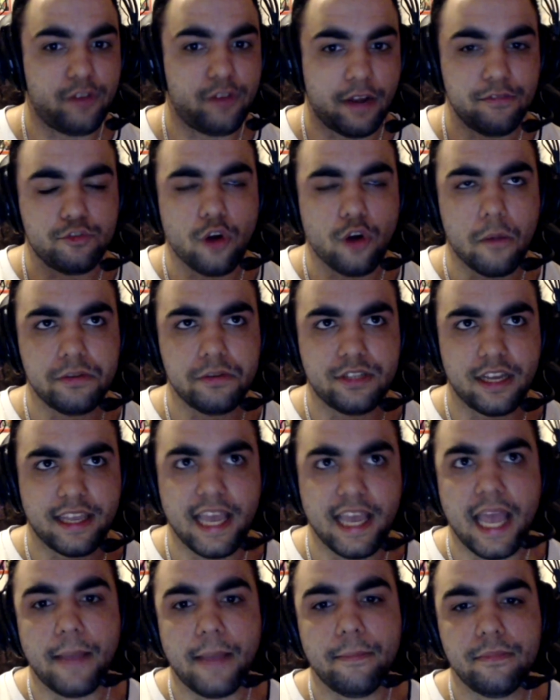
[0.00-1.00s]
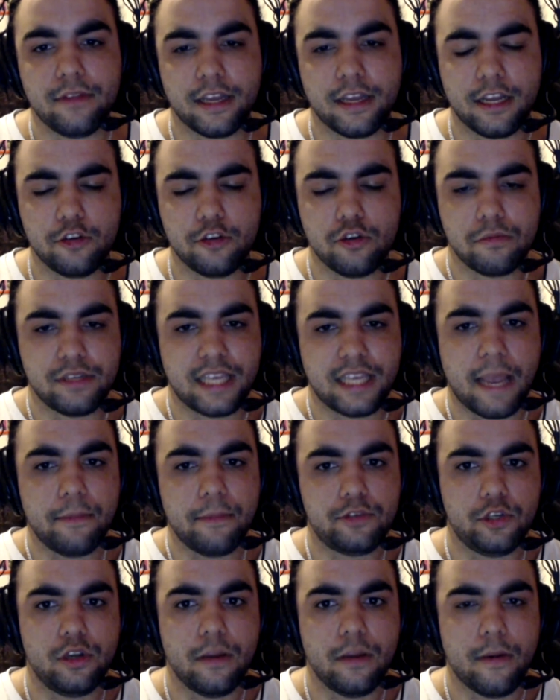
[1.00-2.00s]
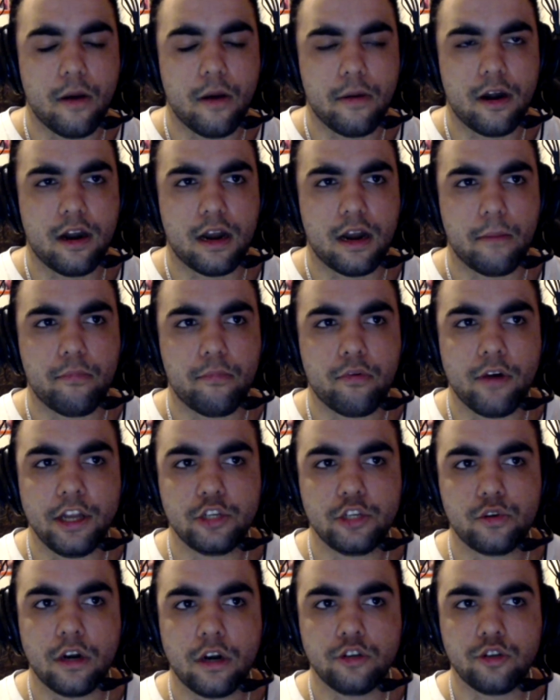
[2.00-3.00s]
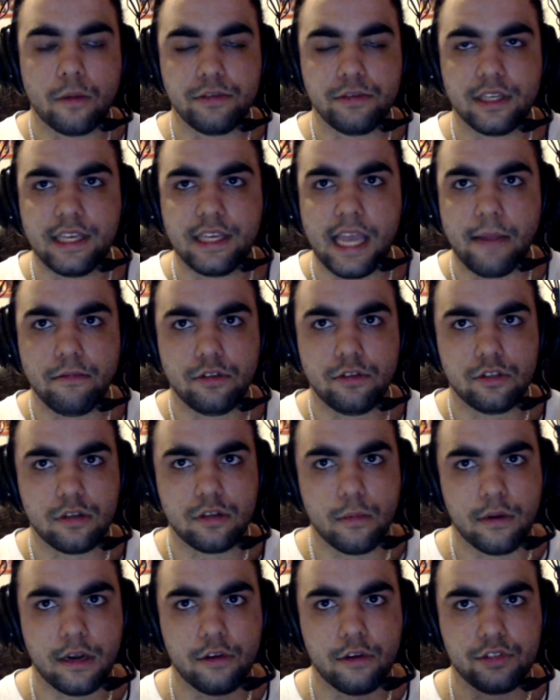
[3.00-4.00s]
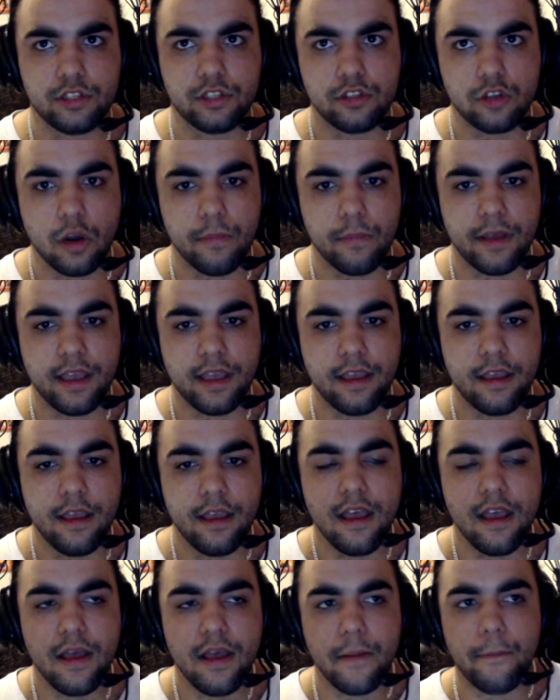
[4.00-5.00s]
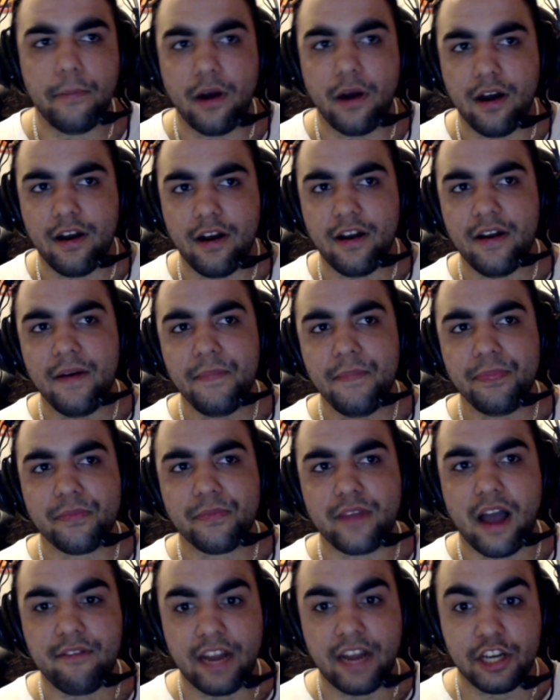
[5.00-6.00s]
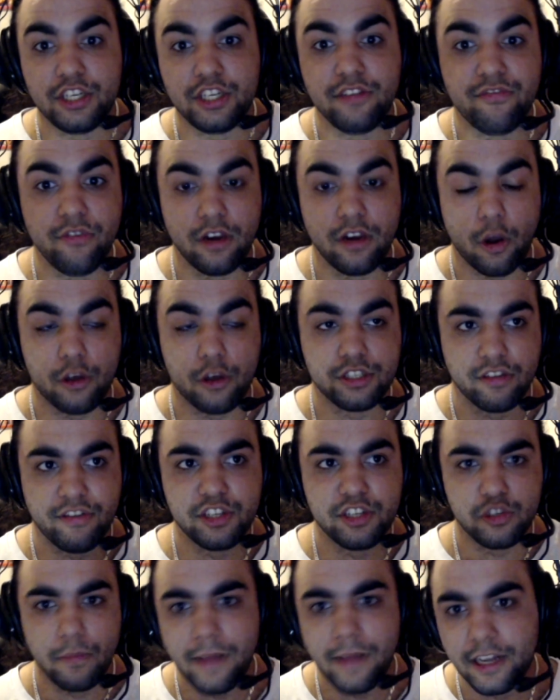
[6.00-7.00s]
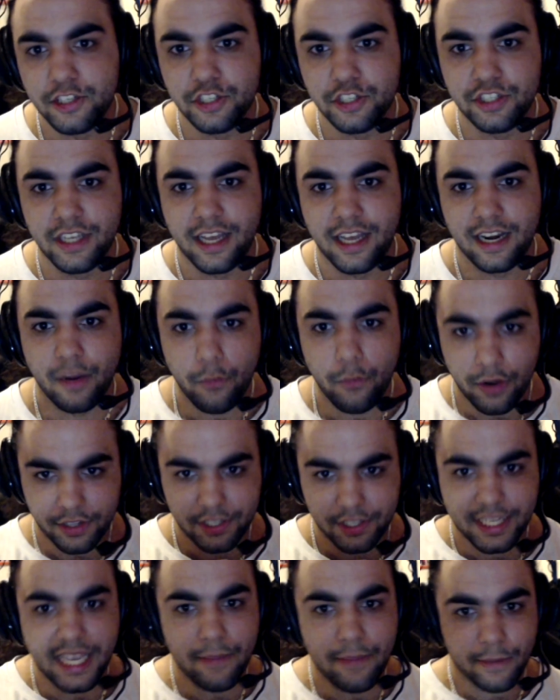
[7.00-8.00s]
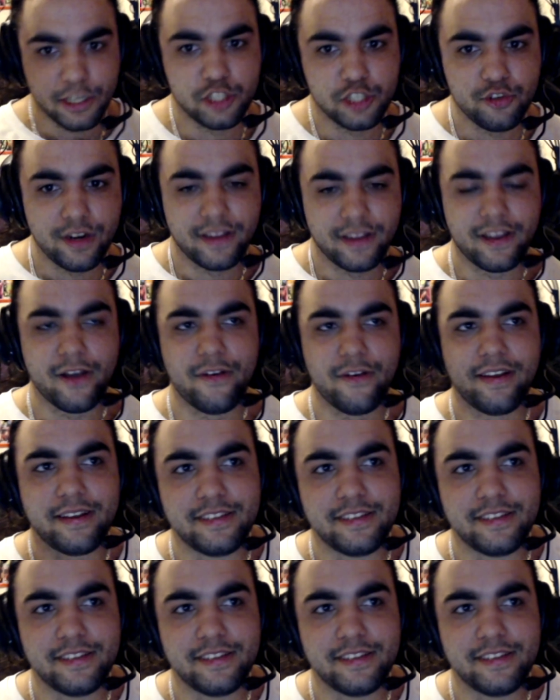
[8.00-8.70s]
I've dropped a game. Like I dropped a game to Unabomber, and I'm pretty sure I dropped a game to someone else in top 8, but I haven't actually lost official matches yet, and I wanted to keep my streak going.